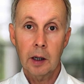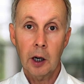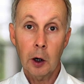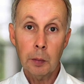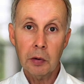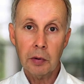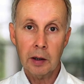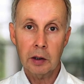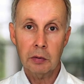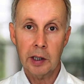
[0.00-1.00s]
I hope you
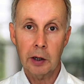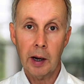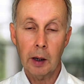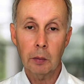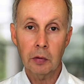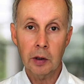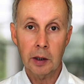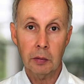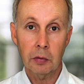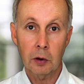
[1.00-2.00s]
found this video helpful
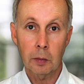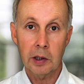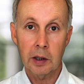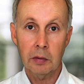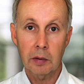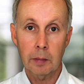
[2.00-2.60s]
and informative.